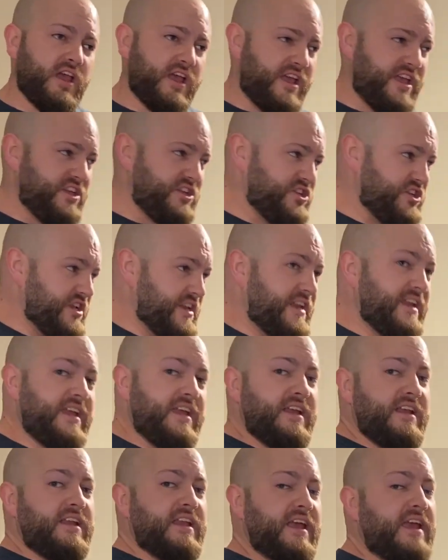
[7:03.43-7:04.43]
is you
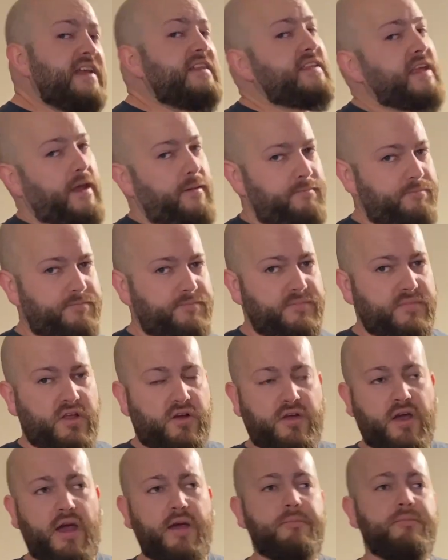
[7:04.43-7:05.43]
need heat tape,
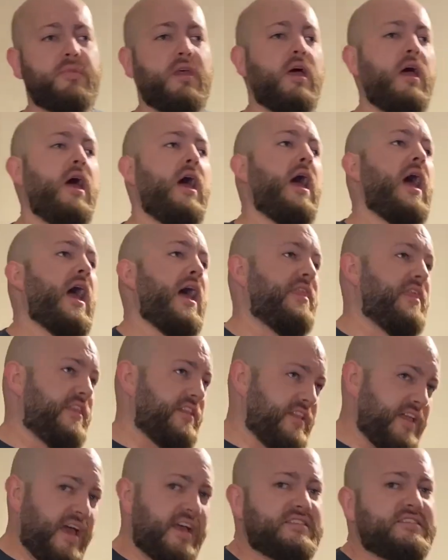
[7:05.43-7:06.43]
okay? And then the
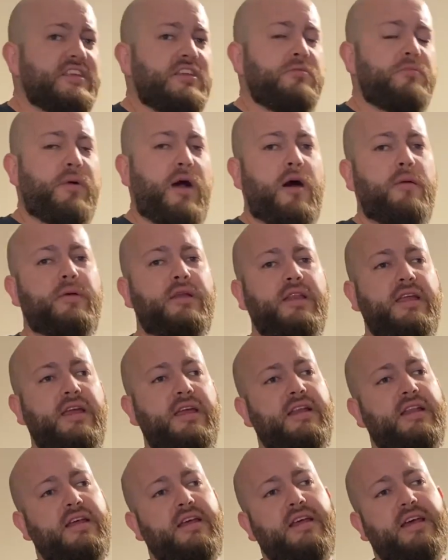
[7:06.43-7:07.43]
last thing you probably
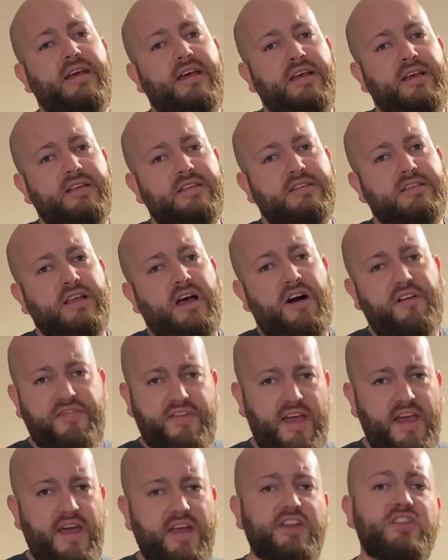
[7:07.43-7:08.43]
need is a
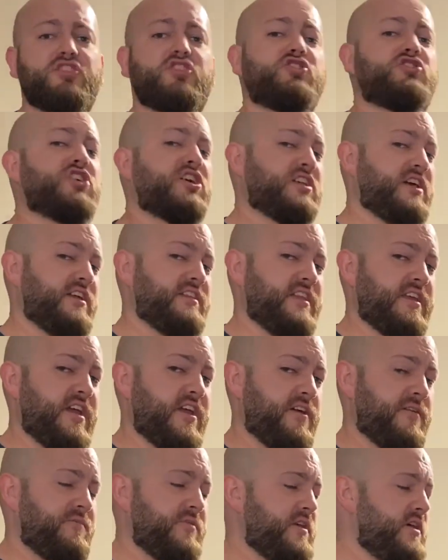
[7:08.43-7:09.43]
fan to circulate the
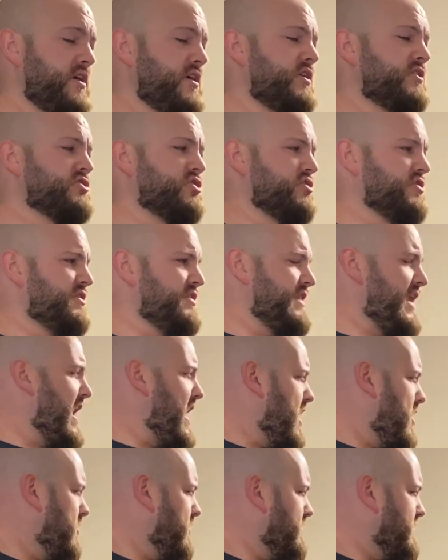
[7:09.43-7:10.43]
air. So
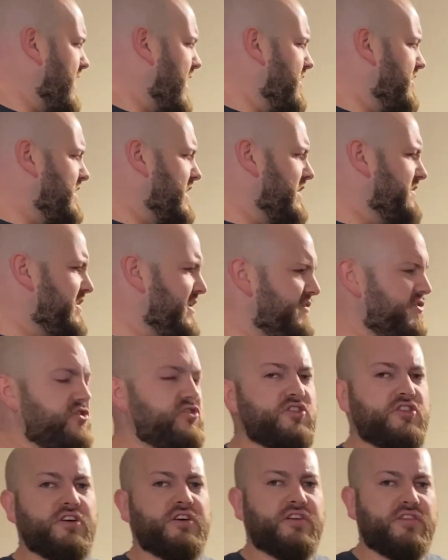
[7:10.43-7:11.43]
now that I give you
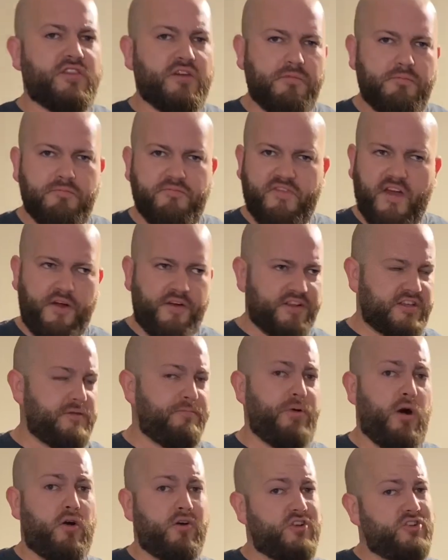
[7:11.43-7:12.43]
the various
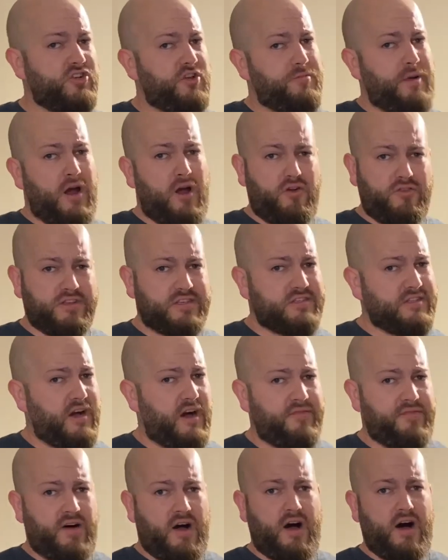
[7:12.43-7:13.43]
components, you can buy all this
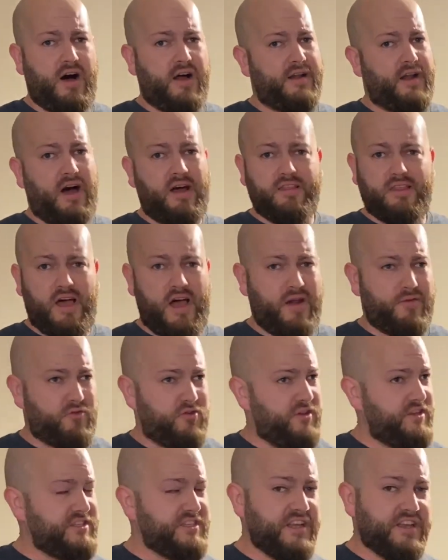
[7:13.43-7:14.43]
stuff online
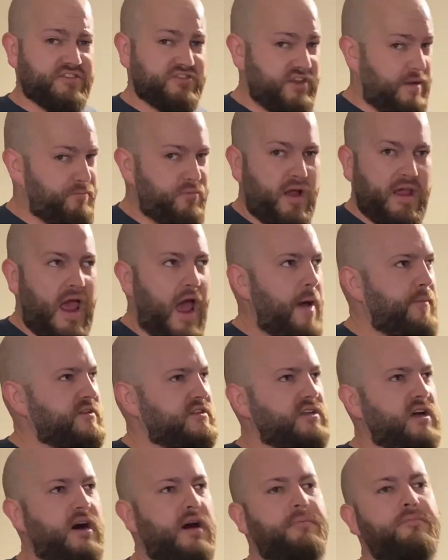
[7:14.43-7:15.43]
really easy, probably
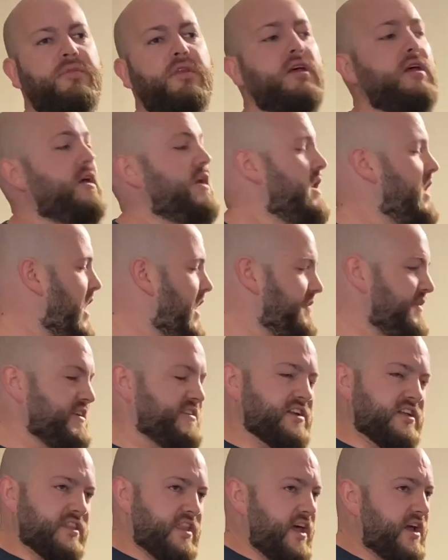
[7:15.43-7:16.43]
Amazon, on this,
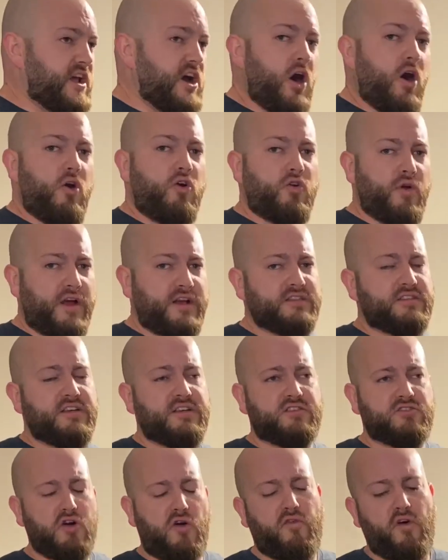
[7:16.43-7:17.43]
on Letgo, Craigslist,
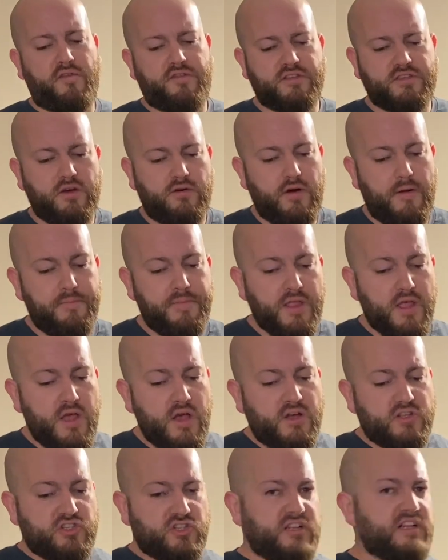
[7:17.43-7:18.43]
so forth and so on.
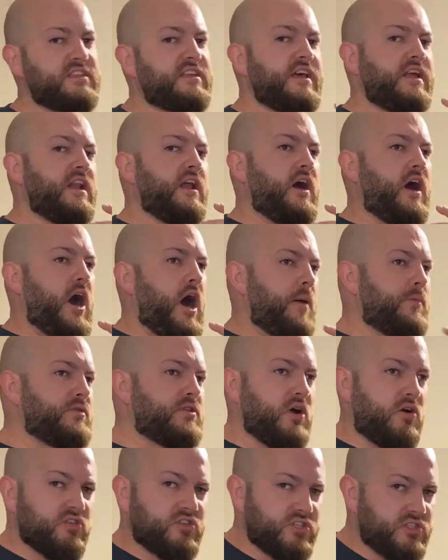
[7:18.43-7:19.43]
So let's get an up
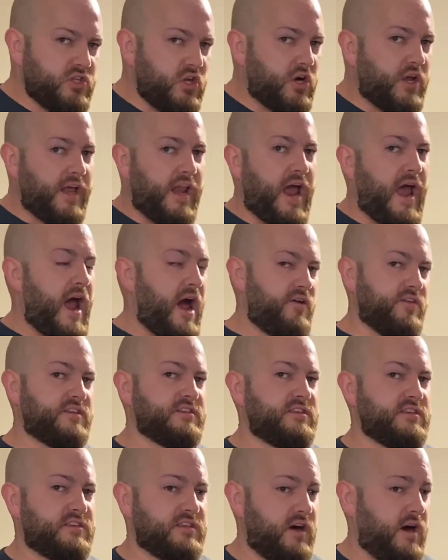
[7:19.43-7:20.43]
close look at how
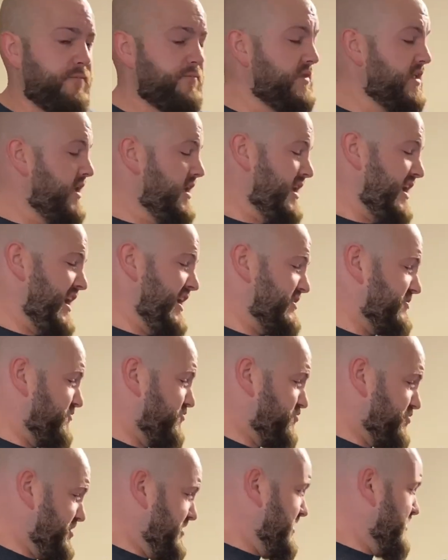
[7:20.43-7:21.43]
this is done. It's
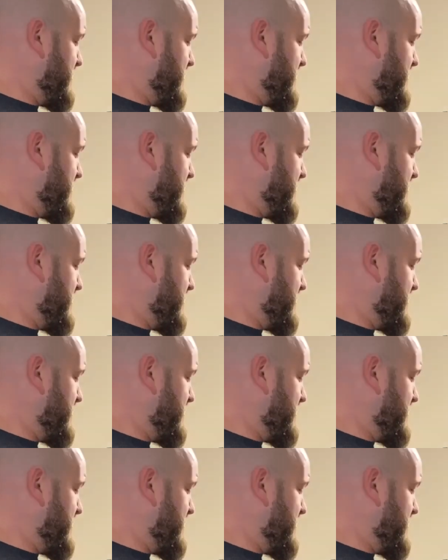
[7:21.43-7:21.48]
really,